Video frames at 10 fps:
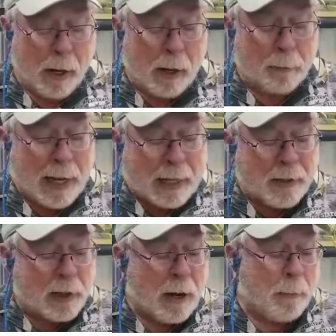Um,
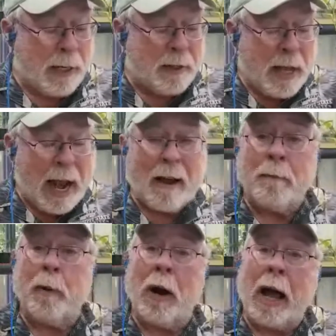lots of companies
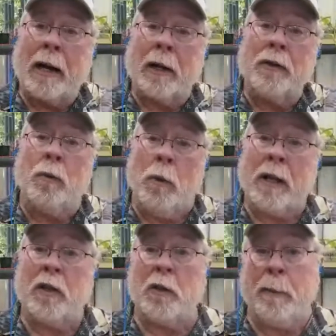have products
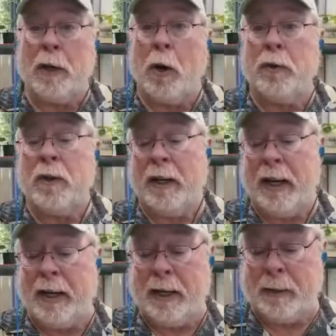with spinosad
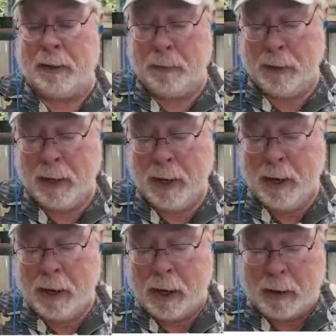in it.
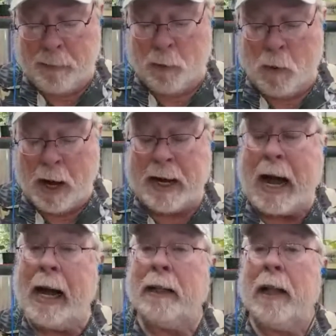Um, the one
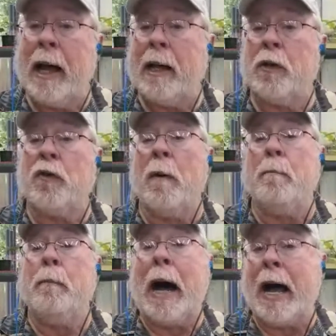I like is
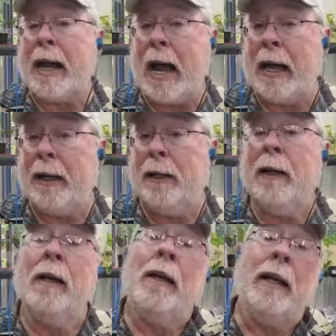from Bonide,
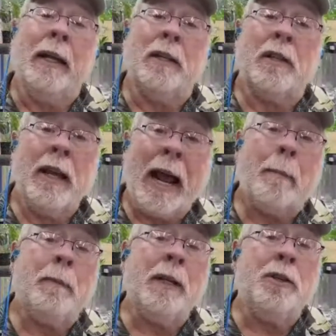and it's
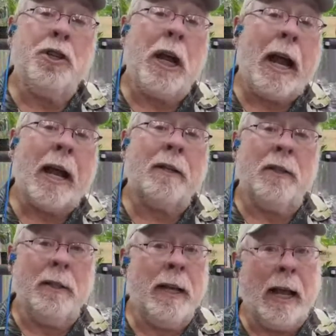Captain
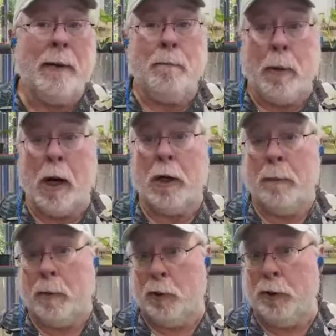Jack's Dead
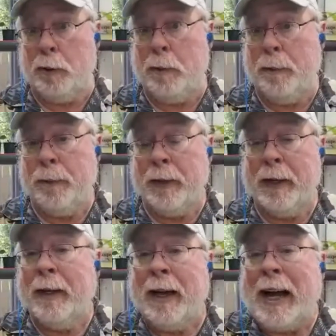Bug Brew.
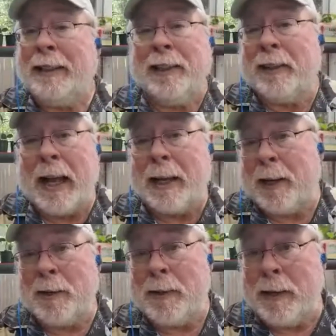I just like
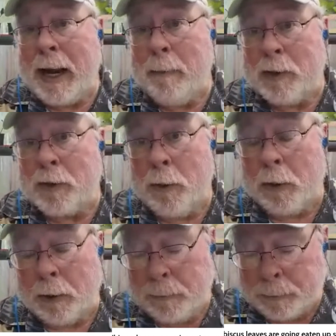it because the name is cool.